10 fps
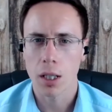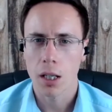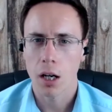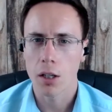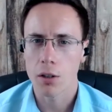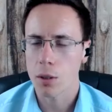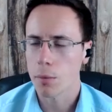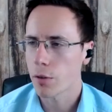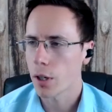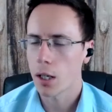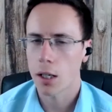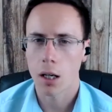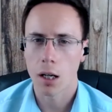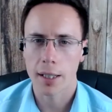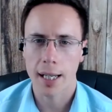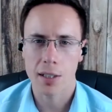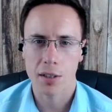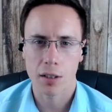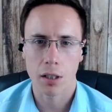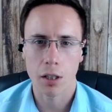I know some of our, our guests,
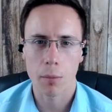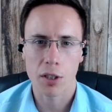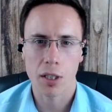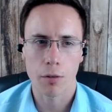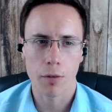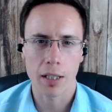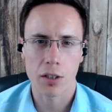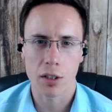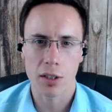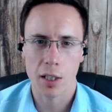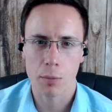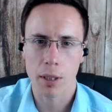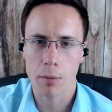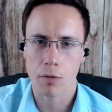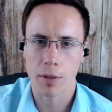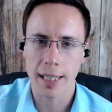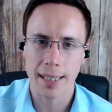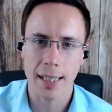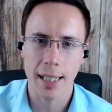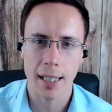and I know myself, have had success perhaps with
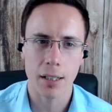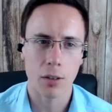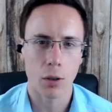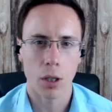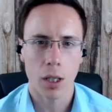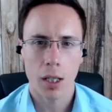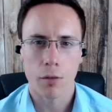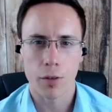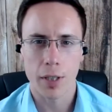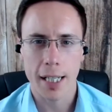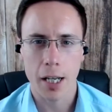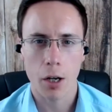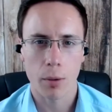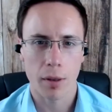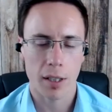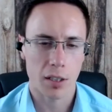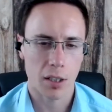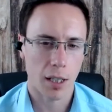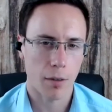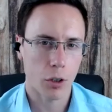LinkedIn or video and things like
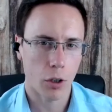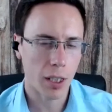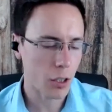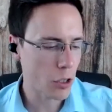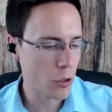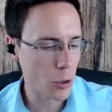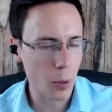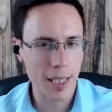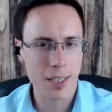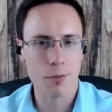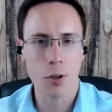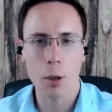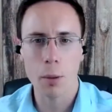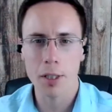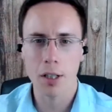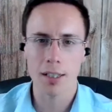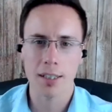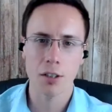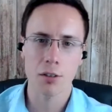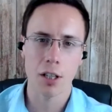that. Have you got any unusual ways of follow up that you like to
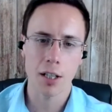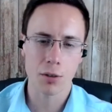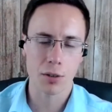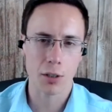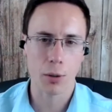utilize, or is it quite